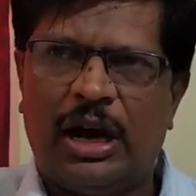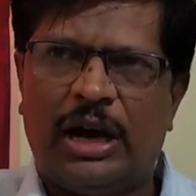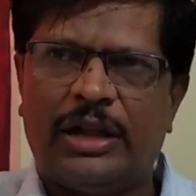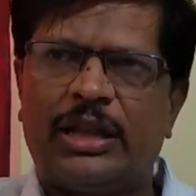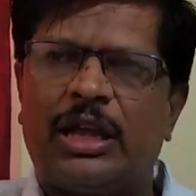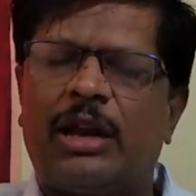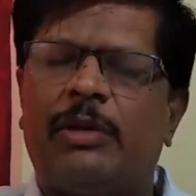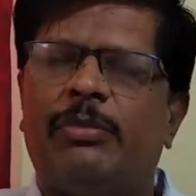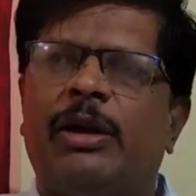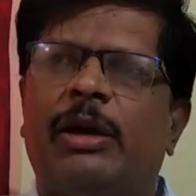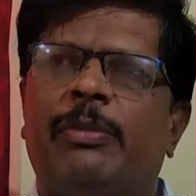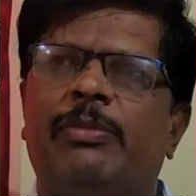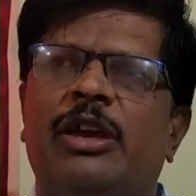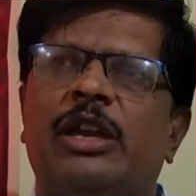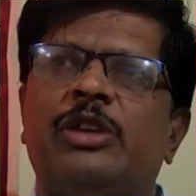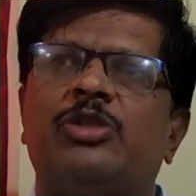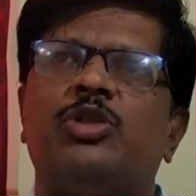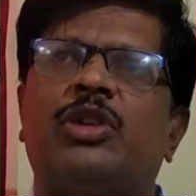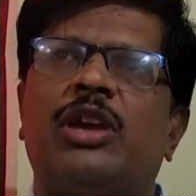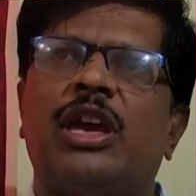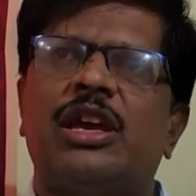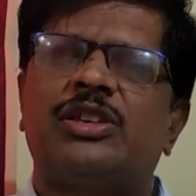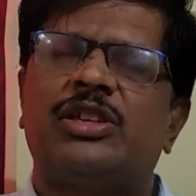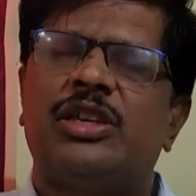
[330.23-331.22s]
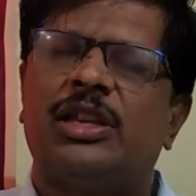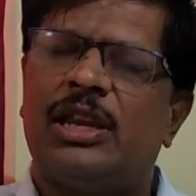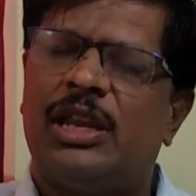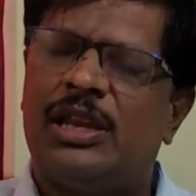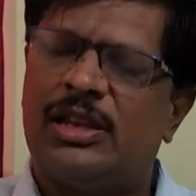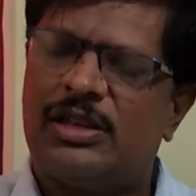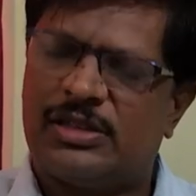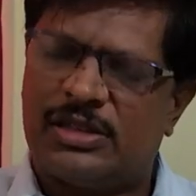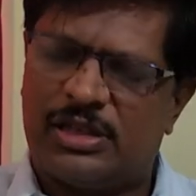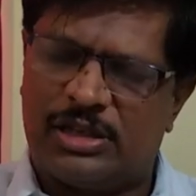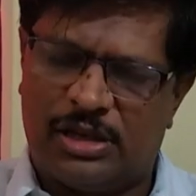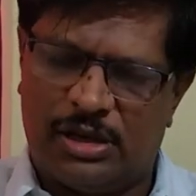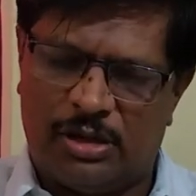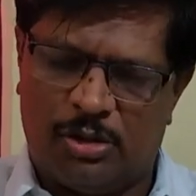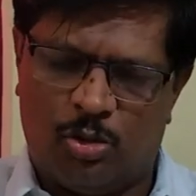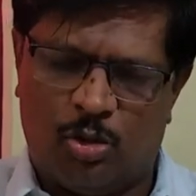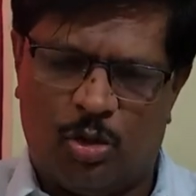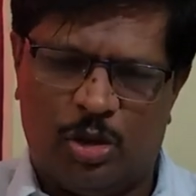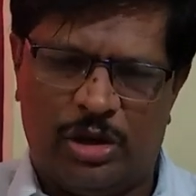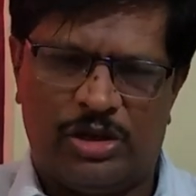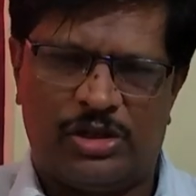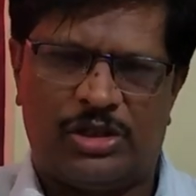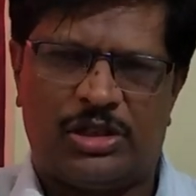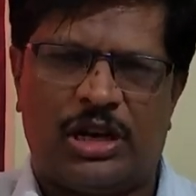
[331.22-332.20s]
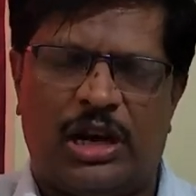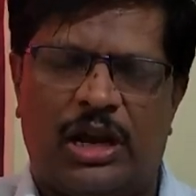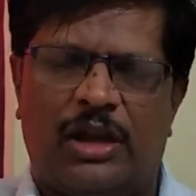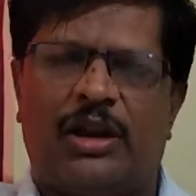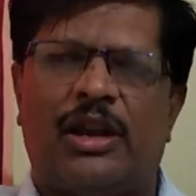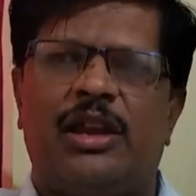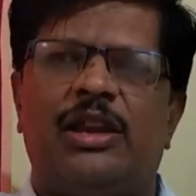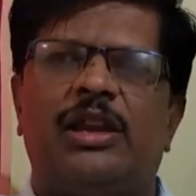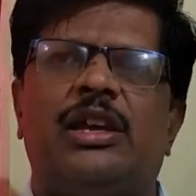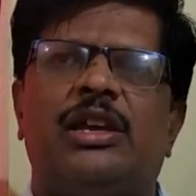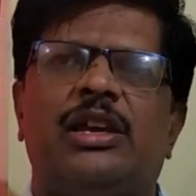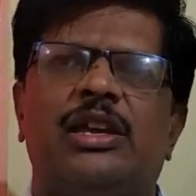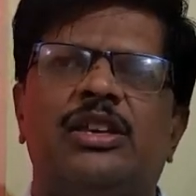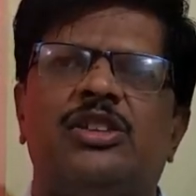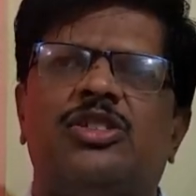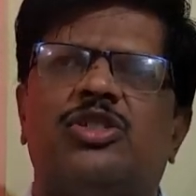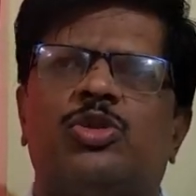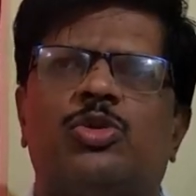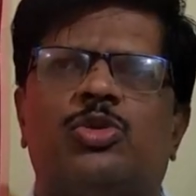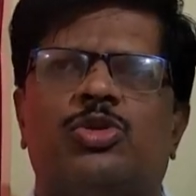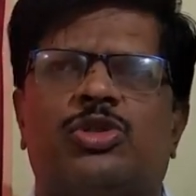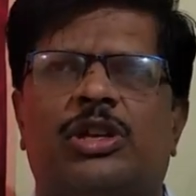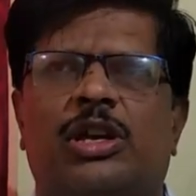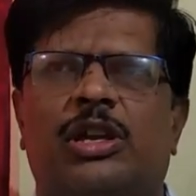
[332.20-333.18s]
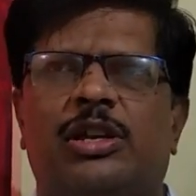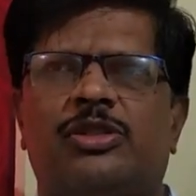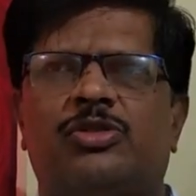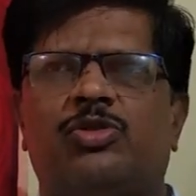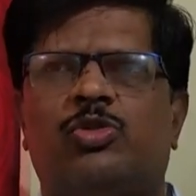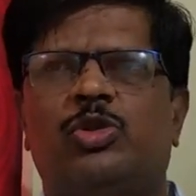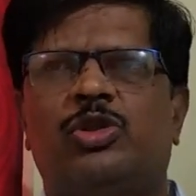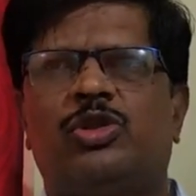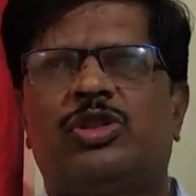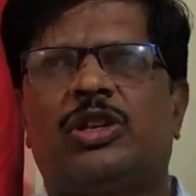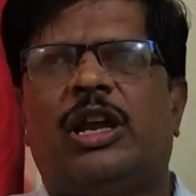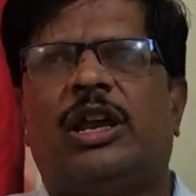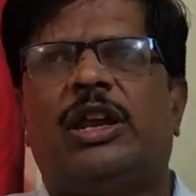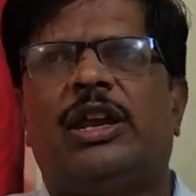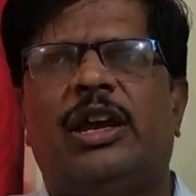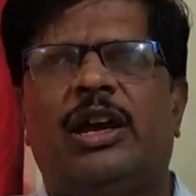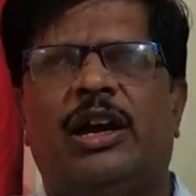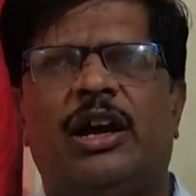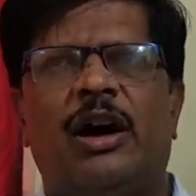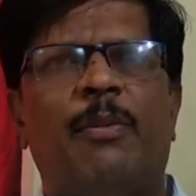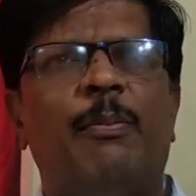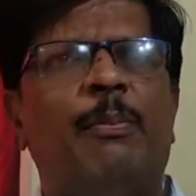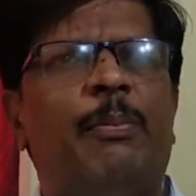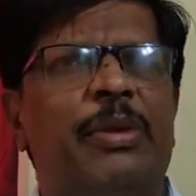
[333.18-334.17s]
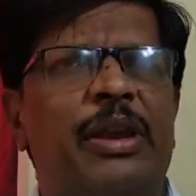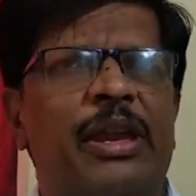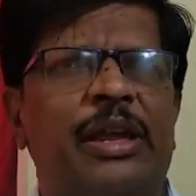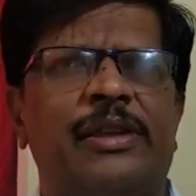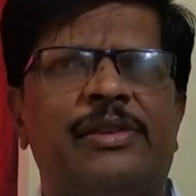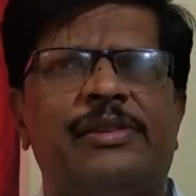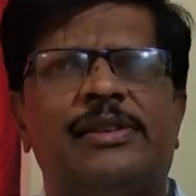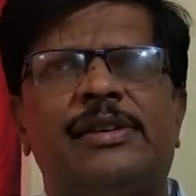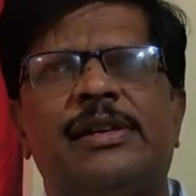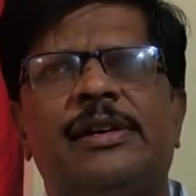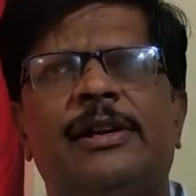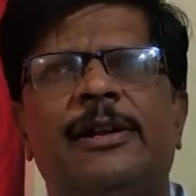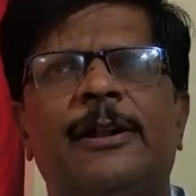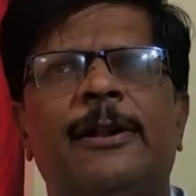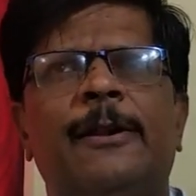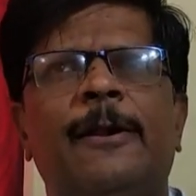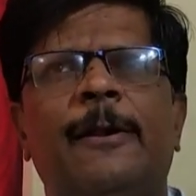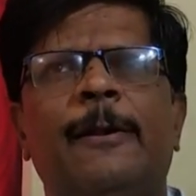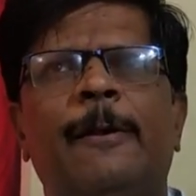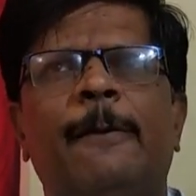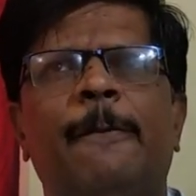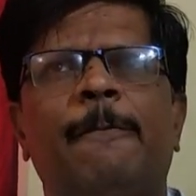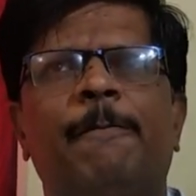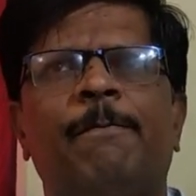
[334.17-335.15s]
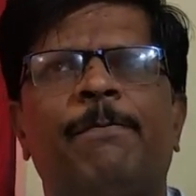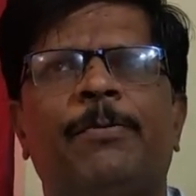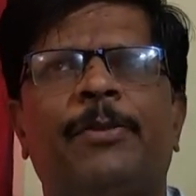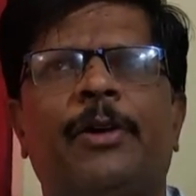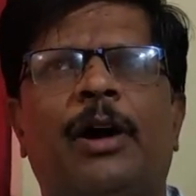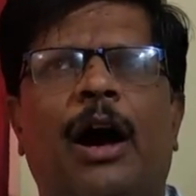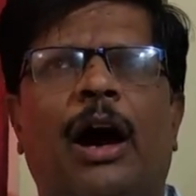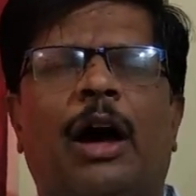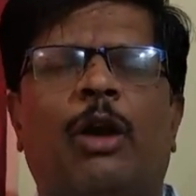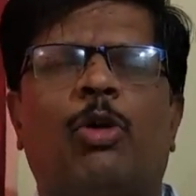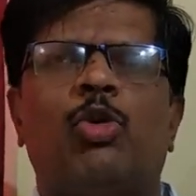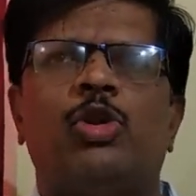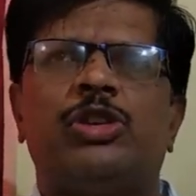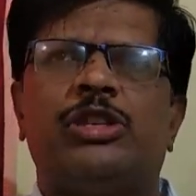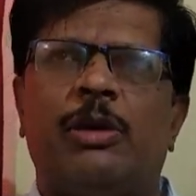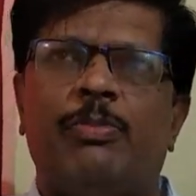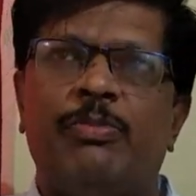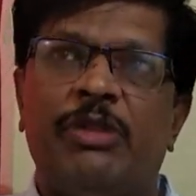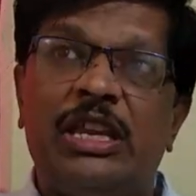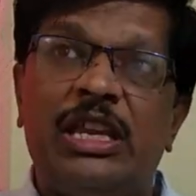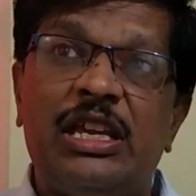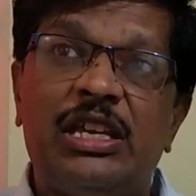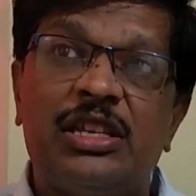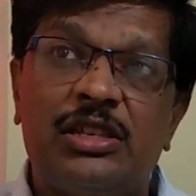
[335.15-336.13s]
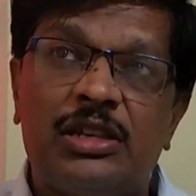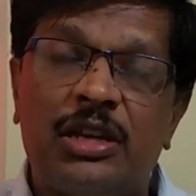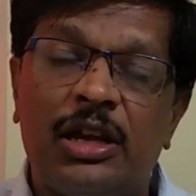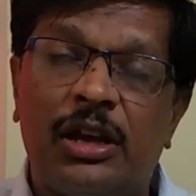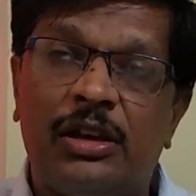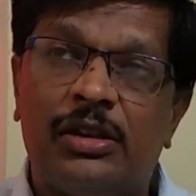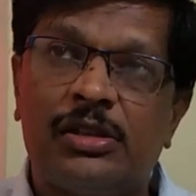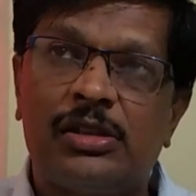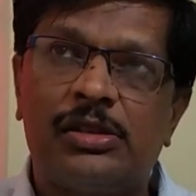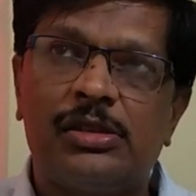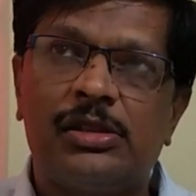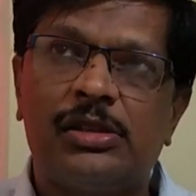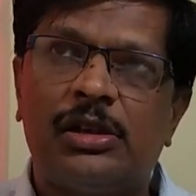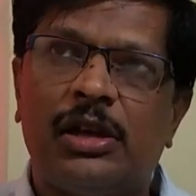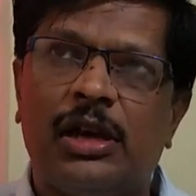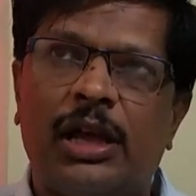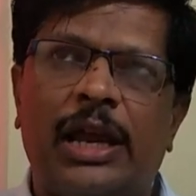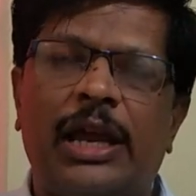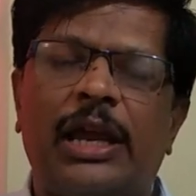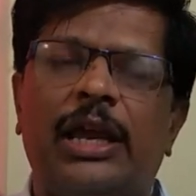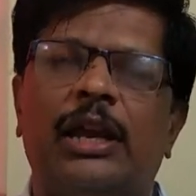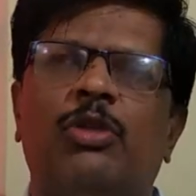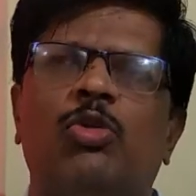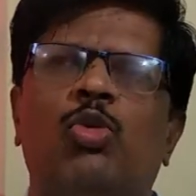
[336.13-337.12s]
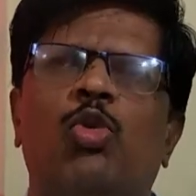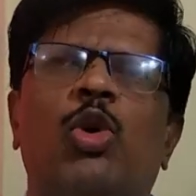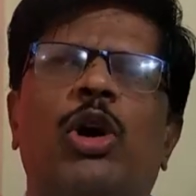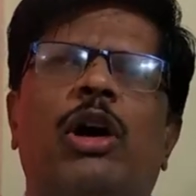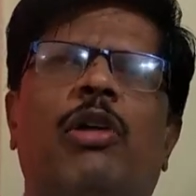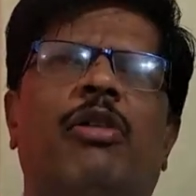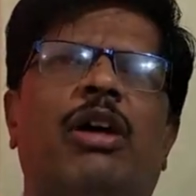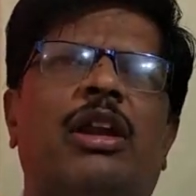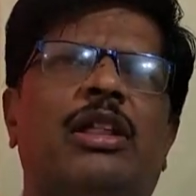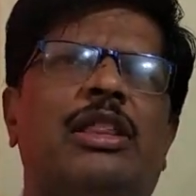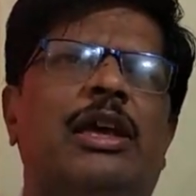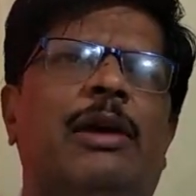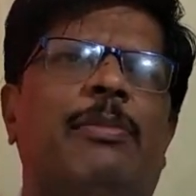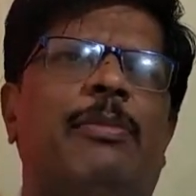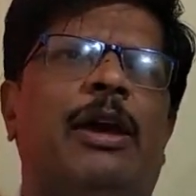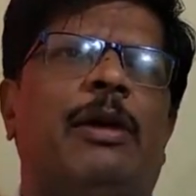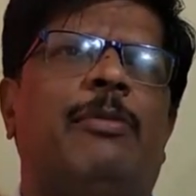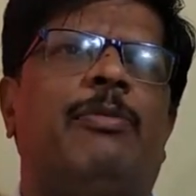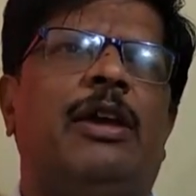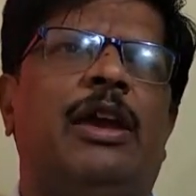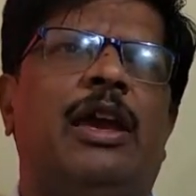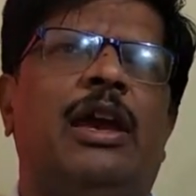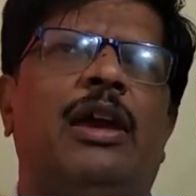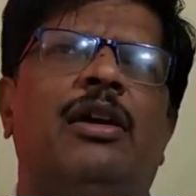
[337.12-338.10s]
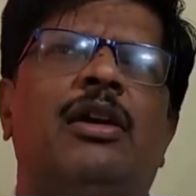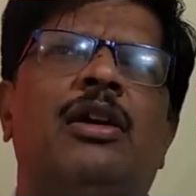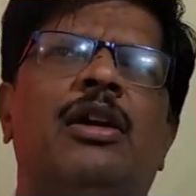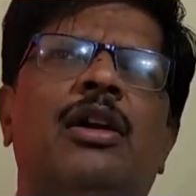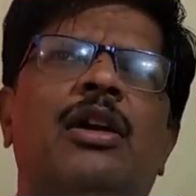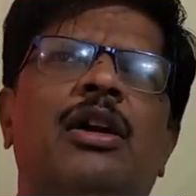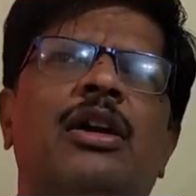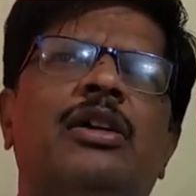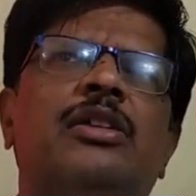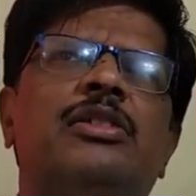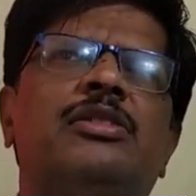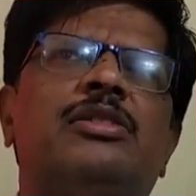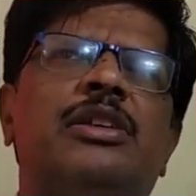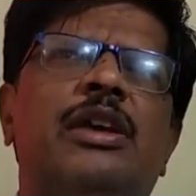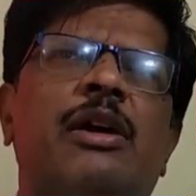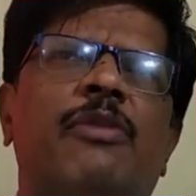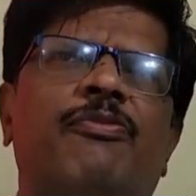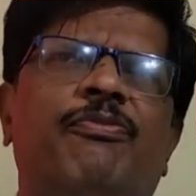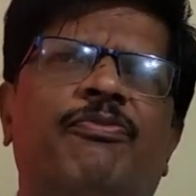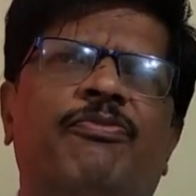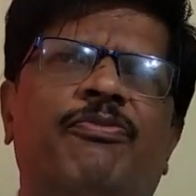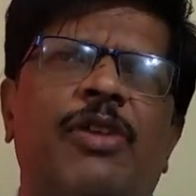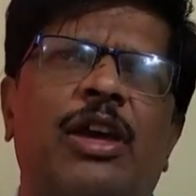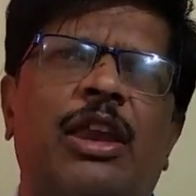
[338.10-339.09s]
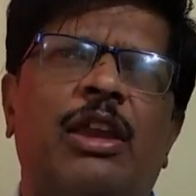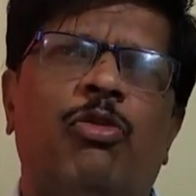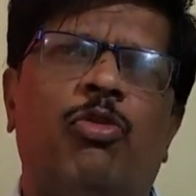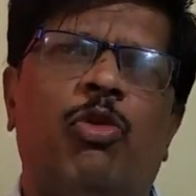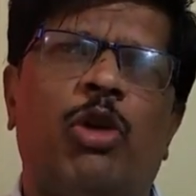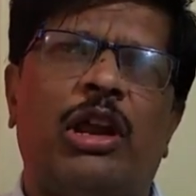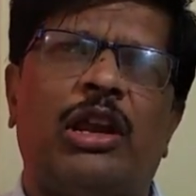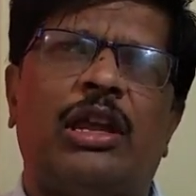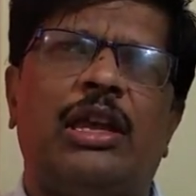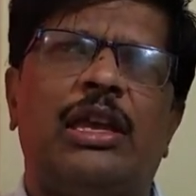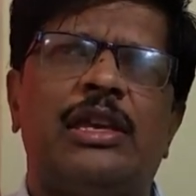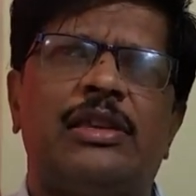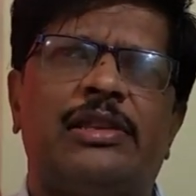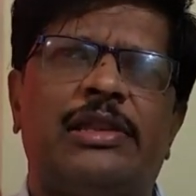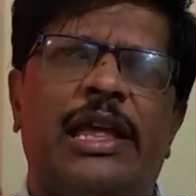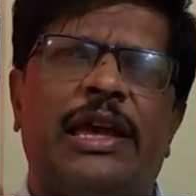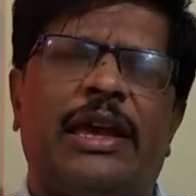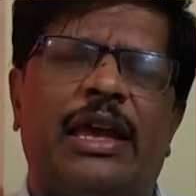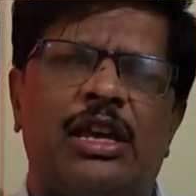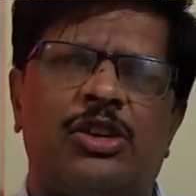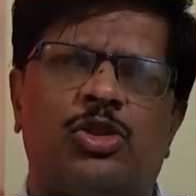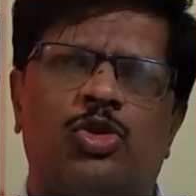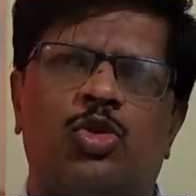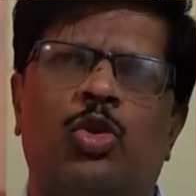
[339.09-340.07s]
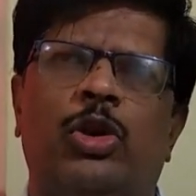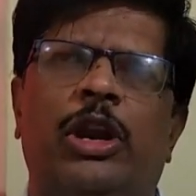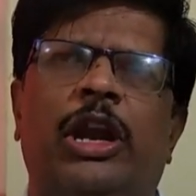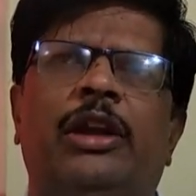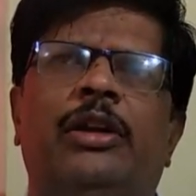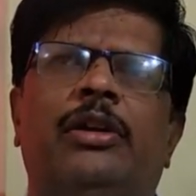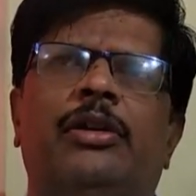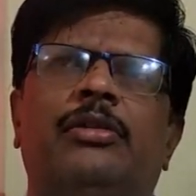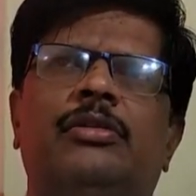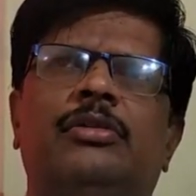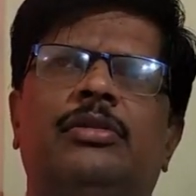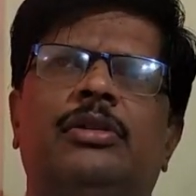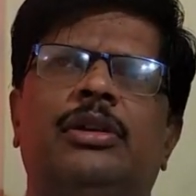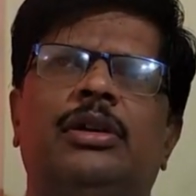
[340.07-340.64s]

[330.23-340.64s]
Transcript: other may be educationalist who is running institutions, who is running companies, or who is a minister, right? Whoever they may be, every work is like a student.